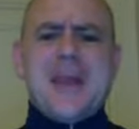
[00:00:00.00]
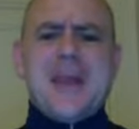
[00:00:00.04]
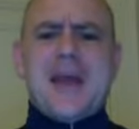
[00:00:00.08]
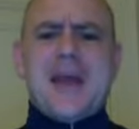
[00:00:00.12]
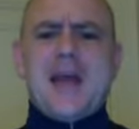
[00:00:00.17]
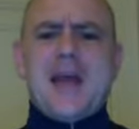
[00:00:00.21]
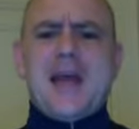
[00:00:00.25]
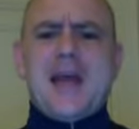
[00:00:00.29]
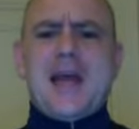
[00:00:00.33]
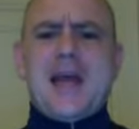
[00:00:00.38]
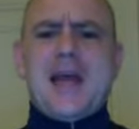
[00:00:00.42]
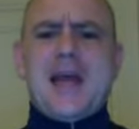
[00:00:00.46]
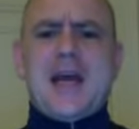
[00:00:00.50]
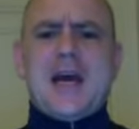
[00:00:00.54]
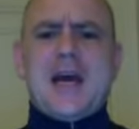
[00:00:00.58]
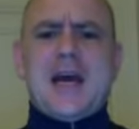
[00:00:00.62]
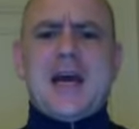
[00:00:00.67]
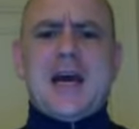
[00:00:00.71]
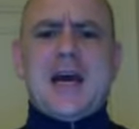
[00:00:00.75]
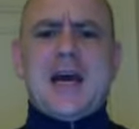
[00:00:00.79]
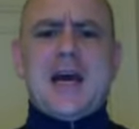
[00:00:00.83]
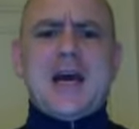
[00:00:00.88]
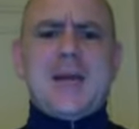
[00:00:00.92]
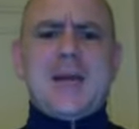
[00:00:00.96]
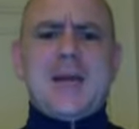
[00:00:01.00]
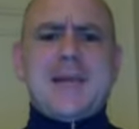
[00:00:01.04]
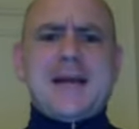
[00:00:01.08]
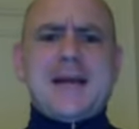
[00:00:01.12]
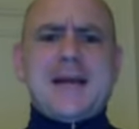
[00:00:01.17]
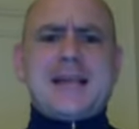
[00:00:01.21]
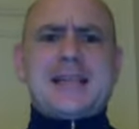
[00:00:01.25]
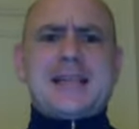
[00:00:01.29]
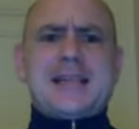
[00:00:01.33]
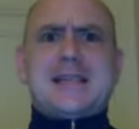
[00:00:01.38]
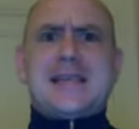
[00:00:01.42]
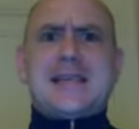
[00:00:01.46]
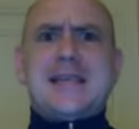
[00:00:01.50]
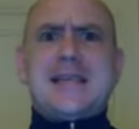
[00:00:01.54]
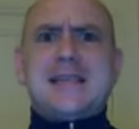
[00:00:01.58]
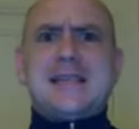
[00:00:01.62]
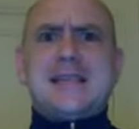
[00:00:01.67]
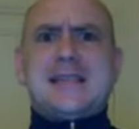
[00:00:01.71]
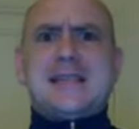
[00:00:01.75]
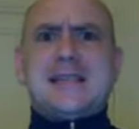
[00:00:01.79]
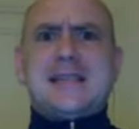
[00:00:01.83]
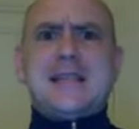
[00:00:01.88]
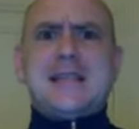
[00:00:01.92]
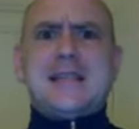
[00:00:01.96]
and my
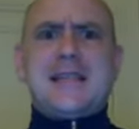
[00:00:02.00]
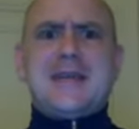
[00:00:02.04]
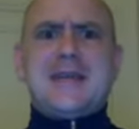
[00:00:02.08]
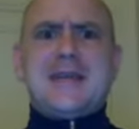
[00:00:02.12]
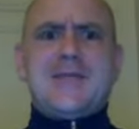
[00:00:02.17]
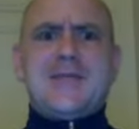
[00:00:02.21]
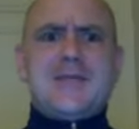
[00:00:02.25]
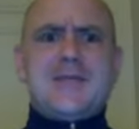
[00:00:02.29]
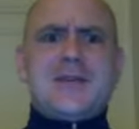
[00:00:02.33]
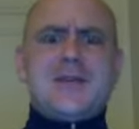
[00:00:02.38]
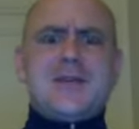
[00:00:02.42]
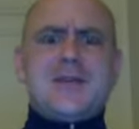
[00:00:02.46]
intensity level